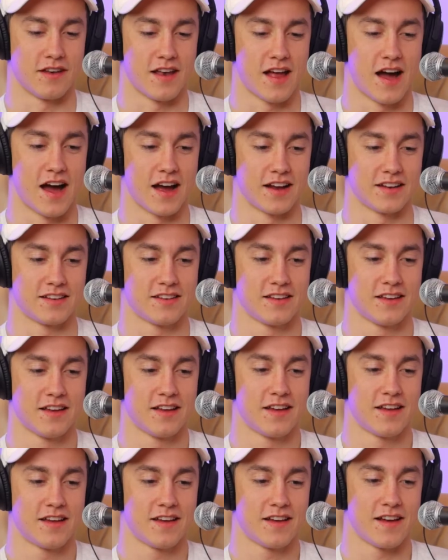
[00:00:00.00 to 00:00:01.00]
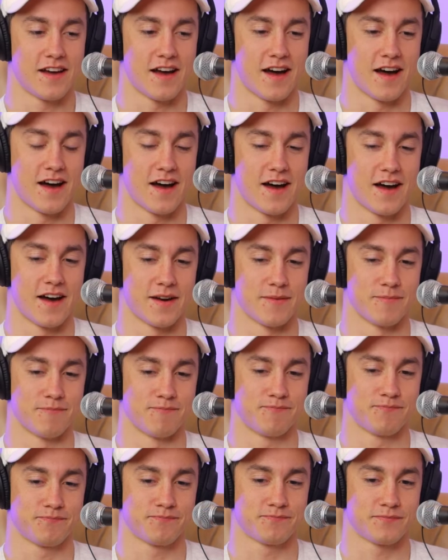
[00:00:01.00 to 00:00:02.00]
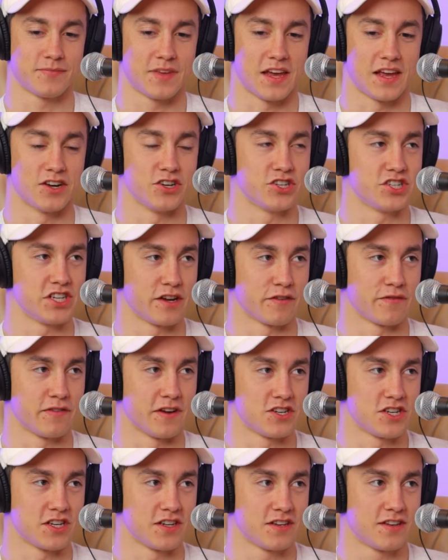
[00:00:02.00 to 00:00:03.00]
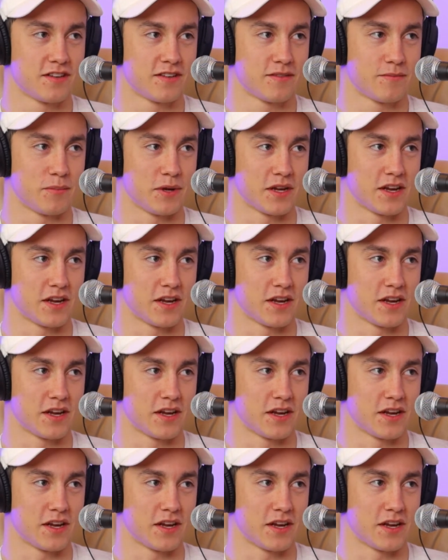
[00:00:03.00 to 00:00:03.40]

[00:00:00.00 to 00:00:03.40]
not energy efficient,